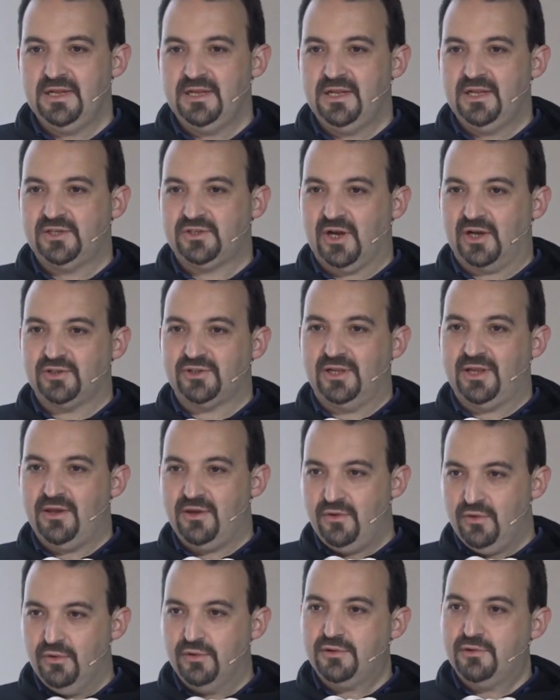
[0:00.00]
which actually
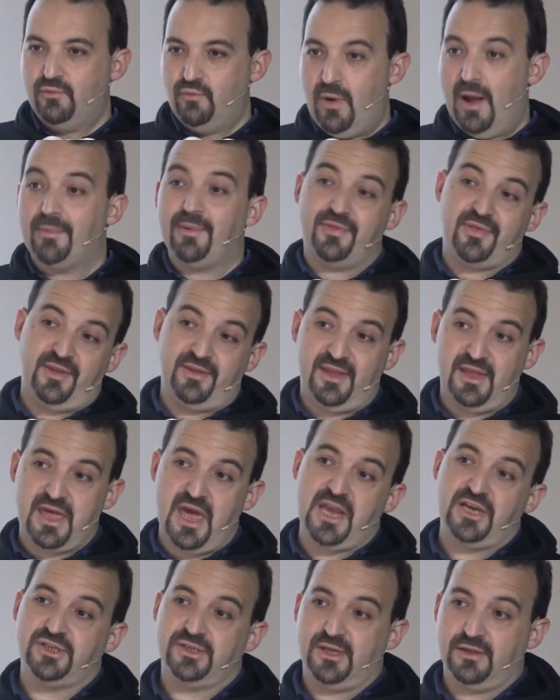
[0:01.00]
use web
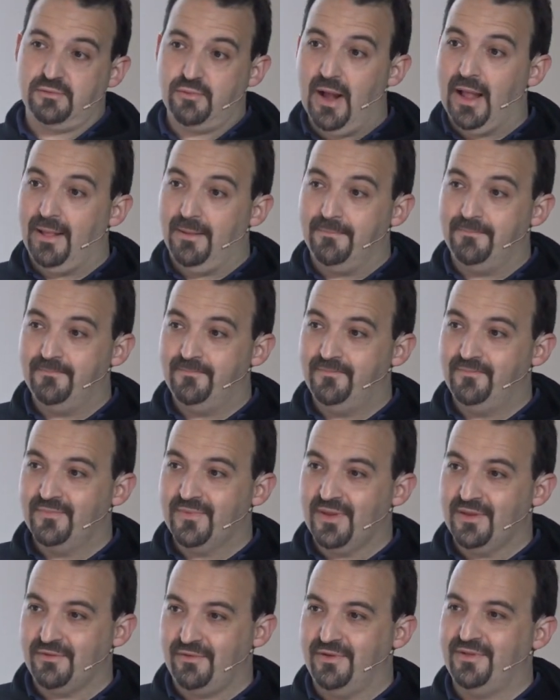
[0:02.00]
authentication as well.
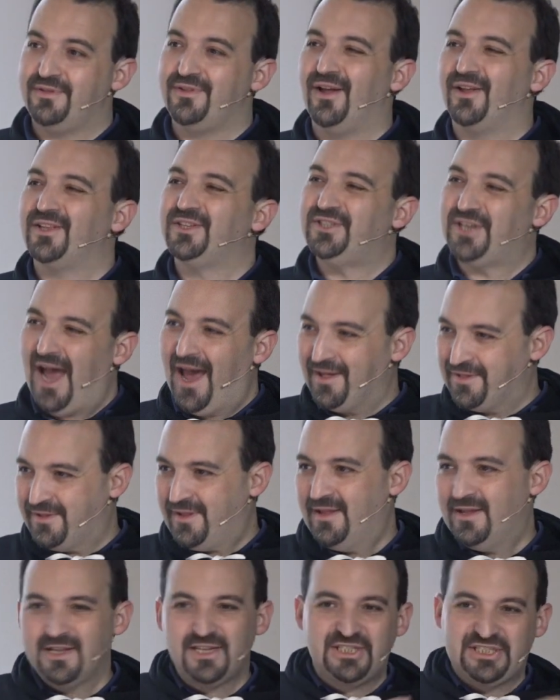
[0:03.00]
So it's not just
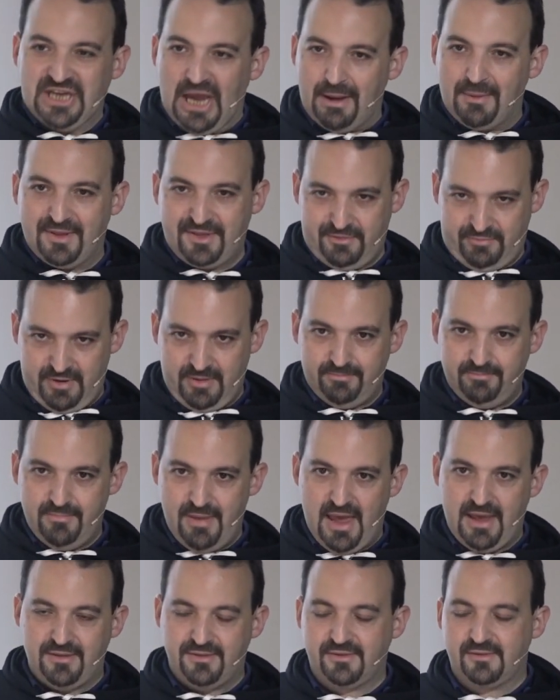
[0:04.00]
JavaScript
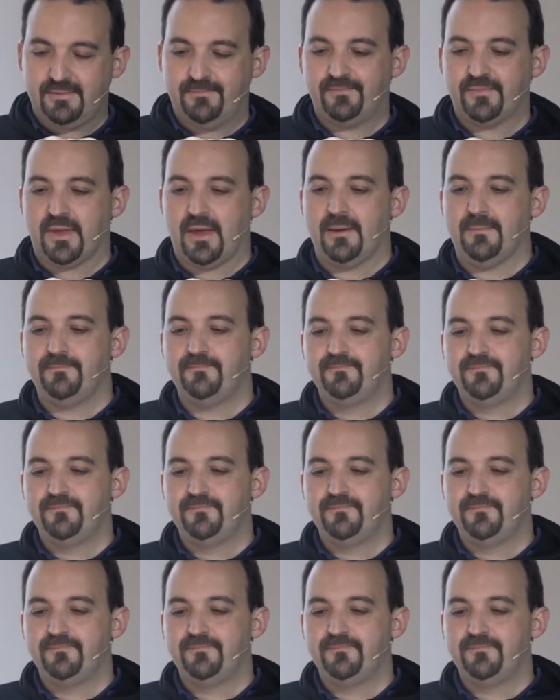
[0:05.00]
based, okay?